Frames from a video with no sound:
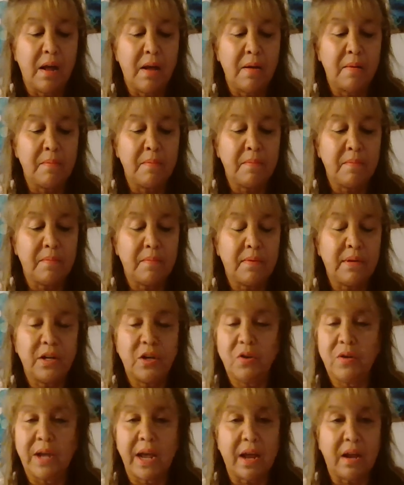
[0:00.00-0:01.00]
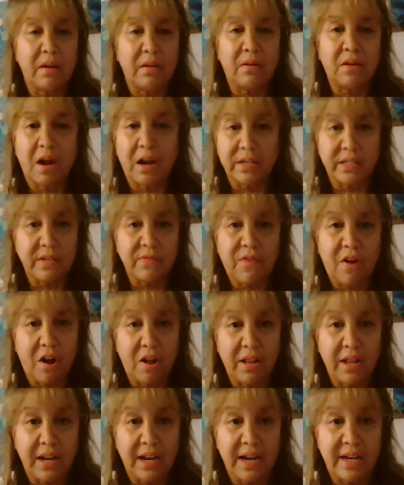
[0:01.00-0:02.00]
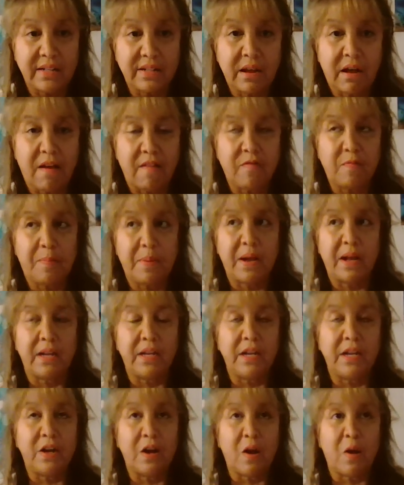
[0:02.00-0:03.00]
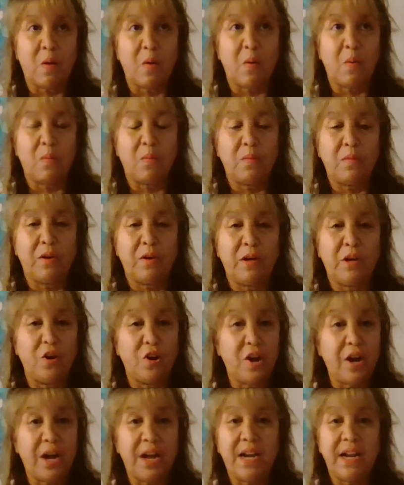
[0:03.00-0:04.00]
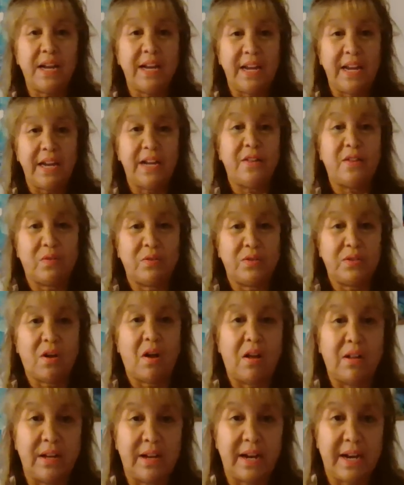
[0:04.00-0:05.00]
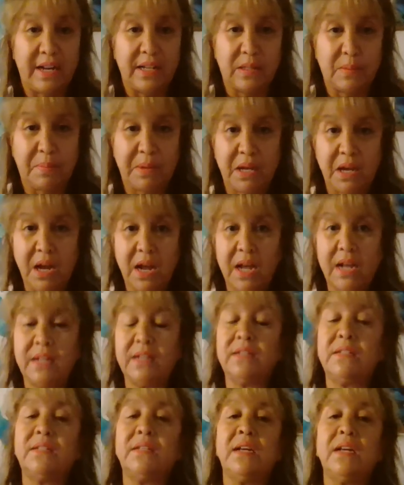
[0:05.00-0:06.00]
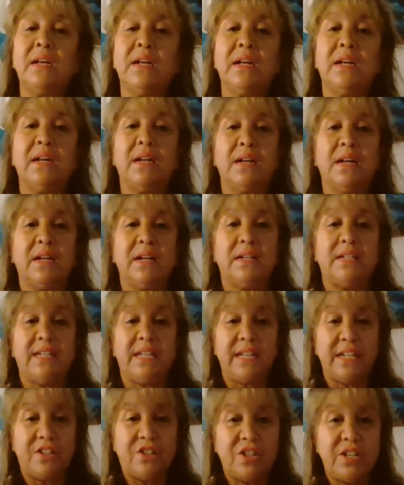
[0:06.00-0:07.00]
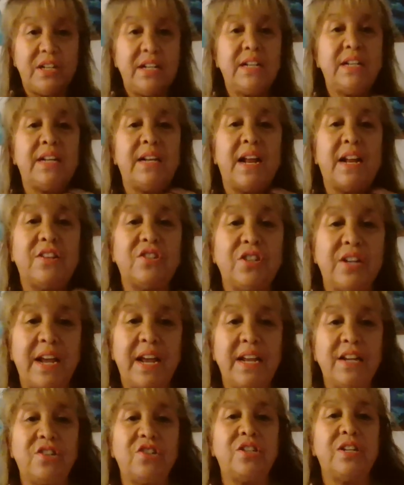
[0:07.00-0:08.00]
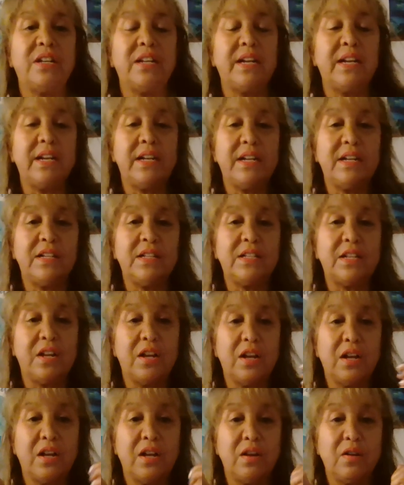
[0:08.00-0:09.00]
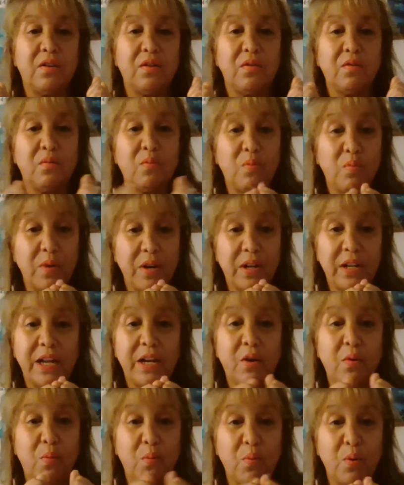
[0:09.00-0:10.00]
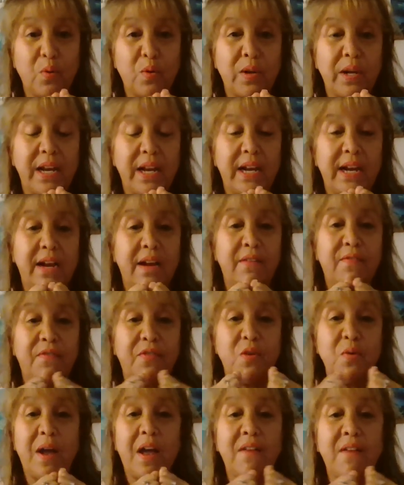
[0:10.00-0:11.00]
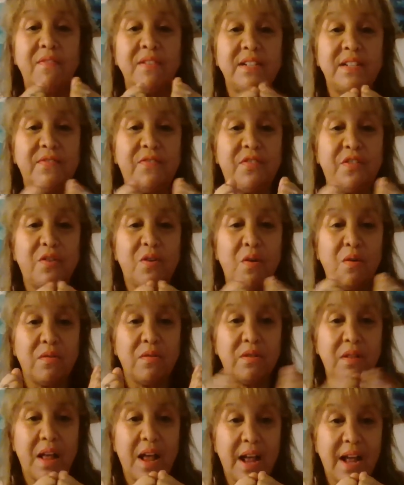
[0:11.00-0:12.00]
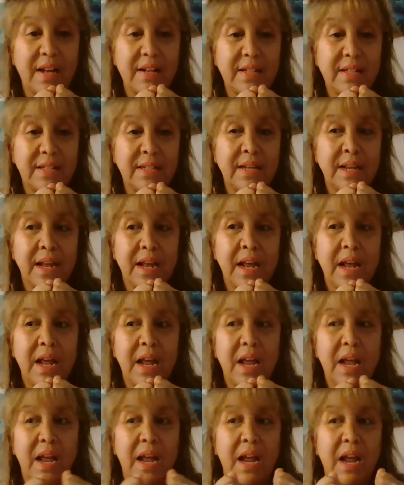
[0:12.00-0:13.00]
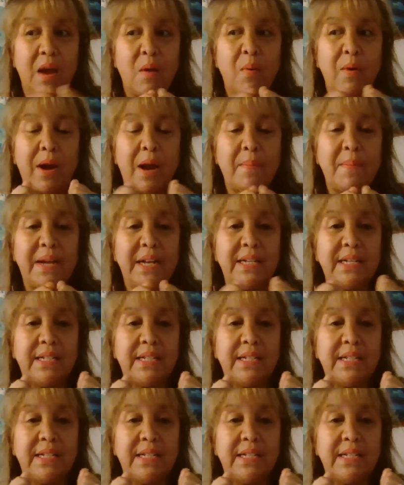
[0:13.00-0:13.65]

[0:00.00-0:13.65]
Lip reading: You get lots of holidays off, but you're going to need those holidays because teaching and education is really grueling. And if you have a difficult class, and when I